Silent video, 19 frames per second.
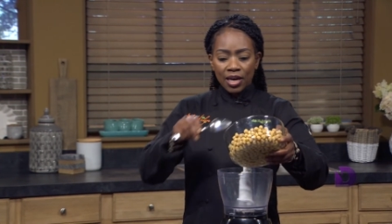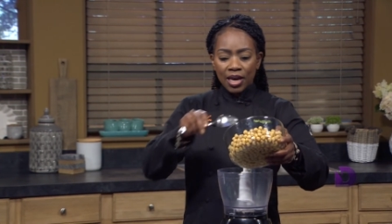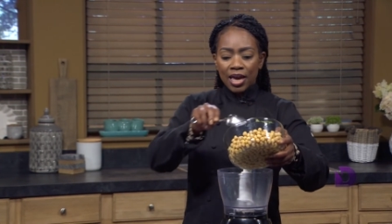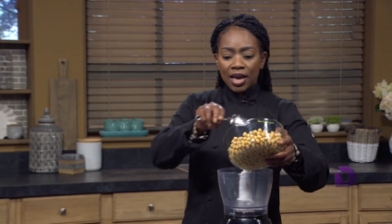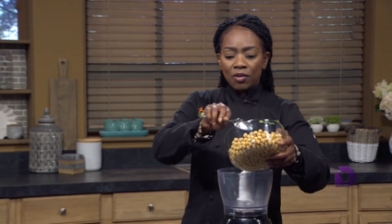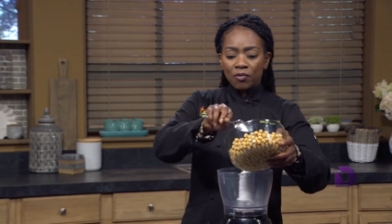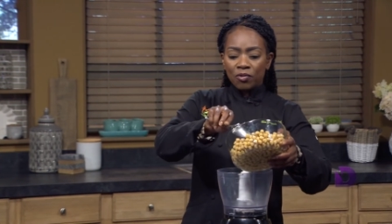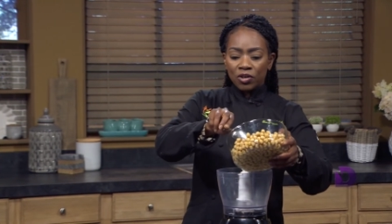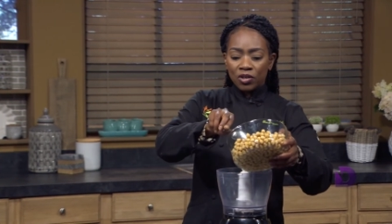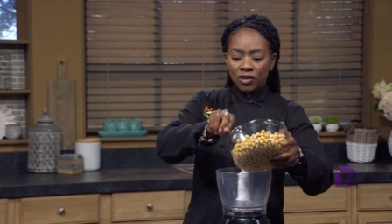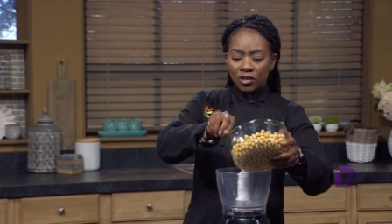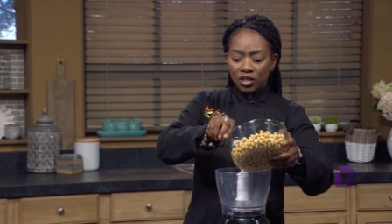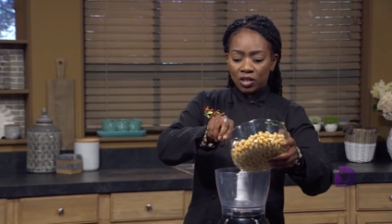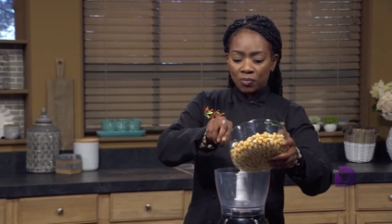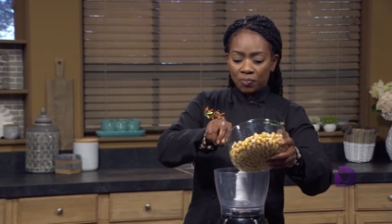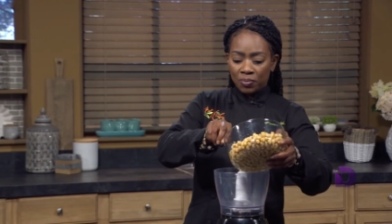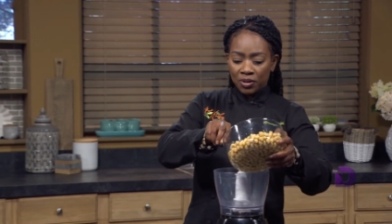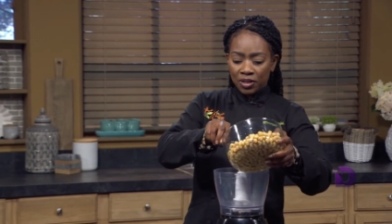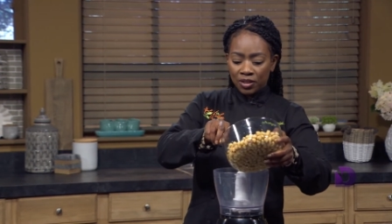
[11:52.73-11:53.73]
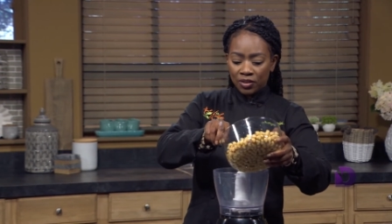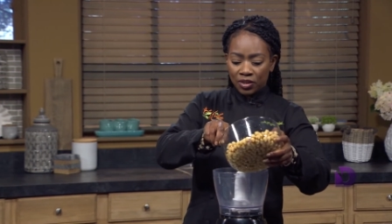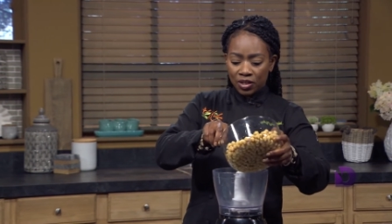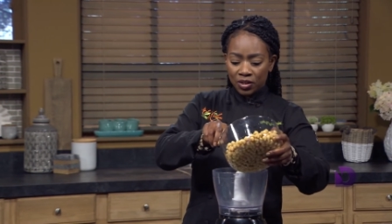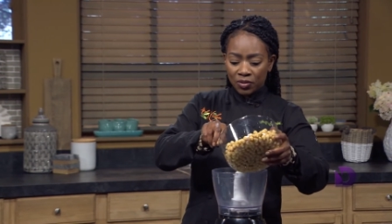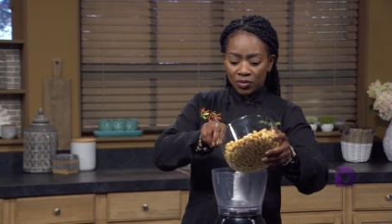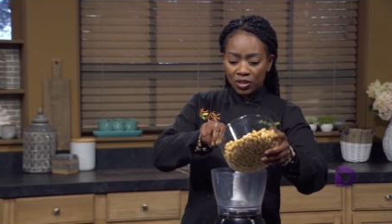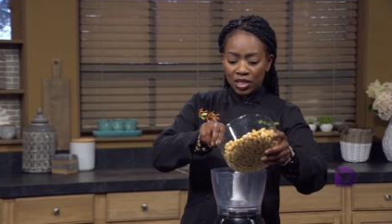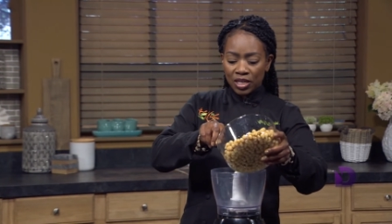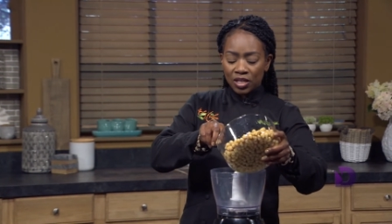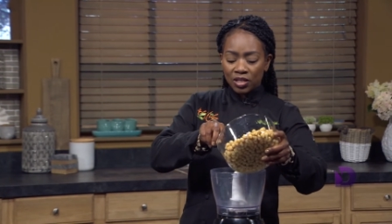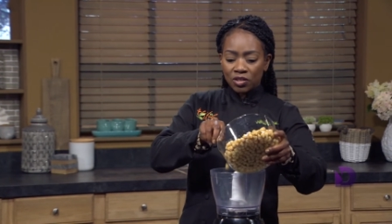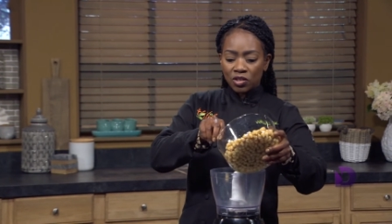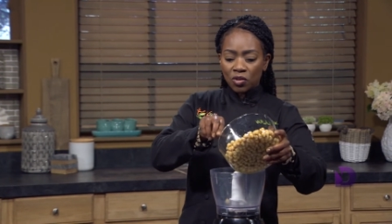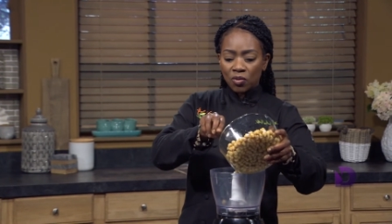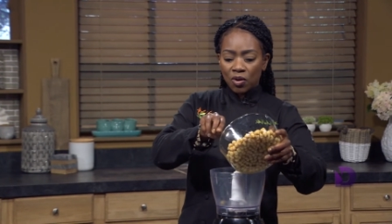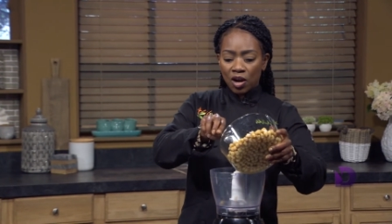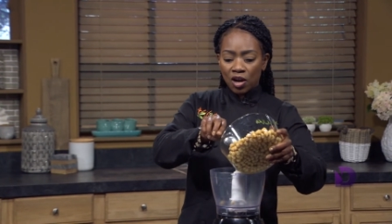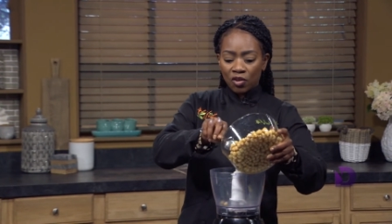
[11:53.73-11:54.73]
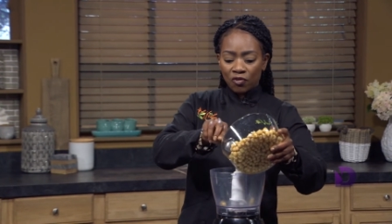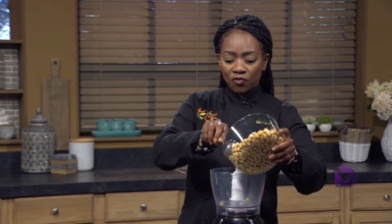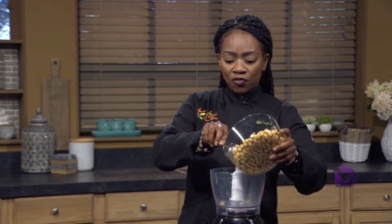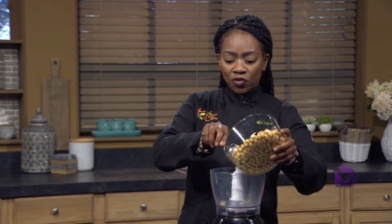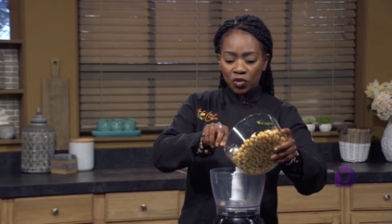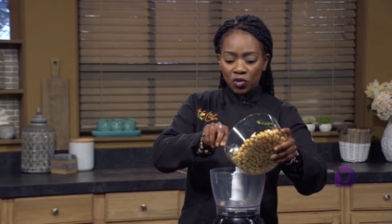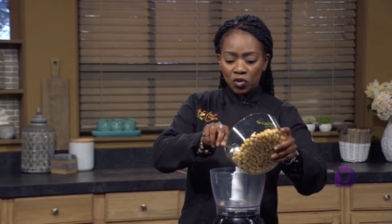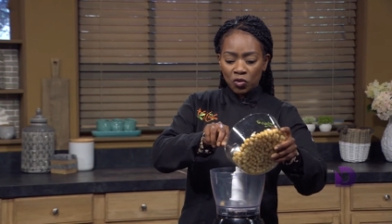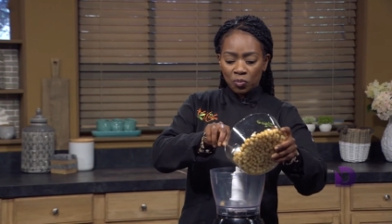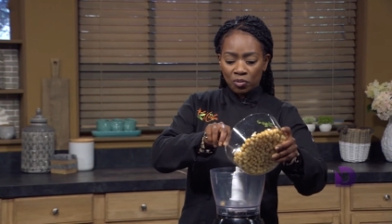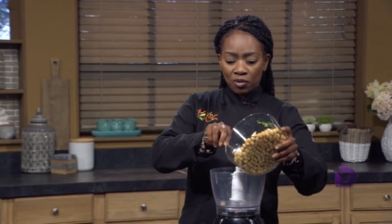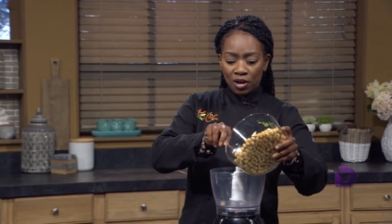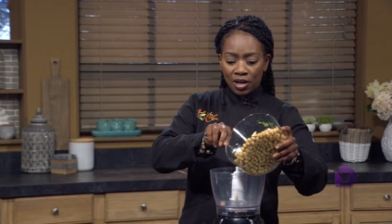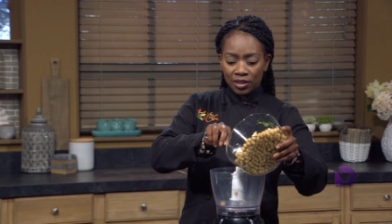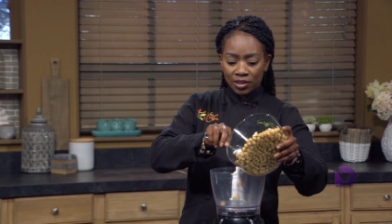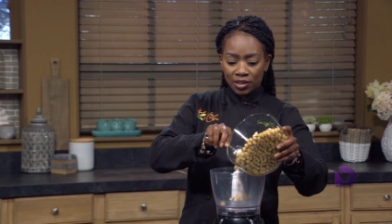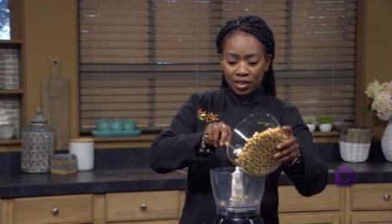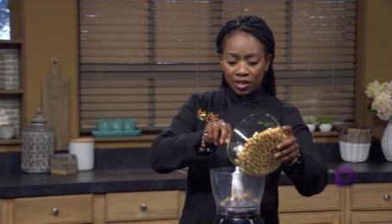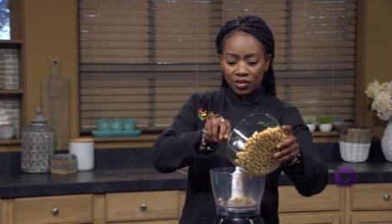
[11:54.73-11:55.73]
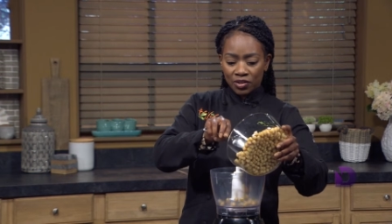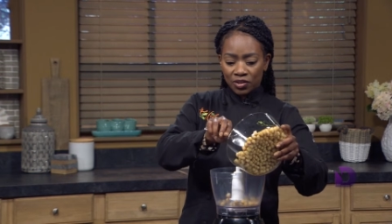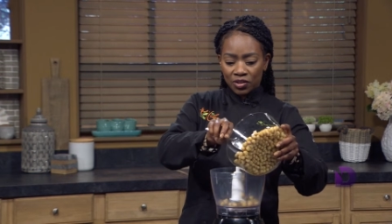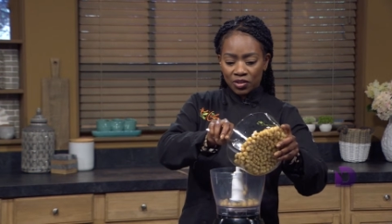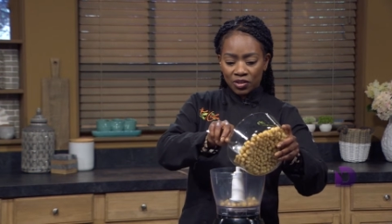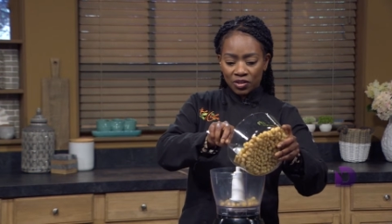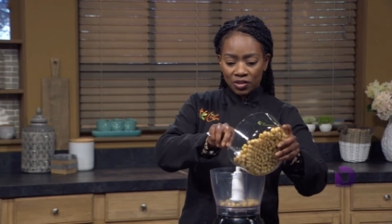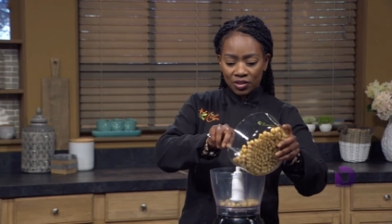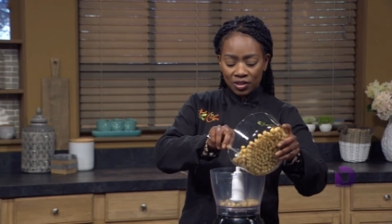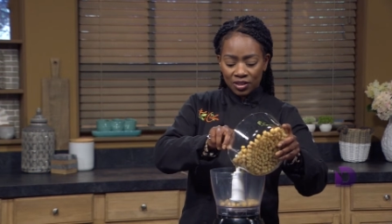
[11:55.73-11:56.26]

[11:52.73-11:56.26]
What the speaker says: and we're going to put those into our food processor.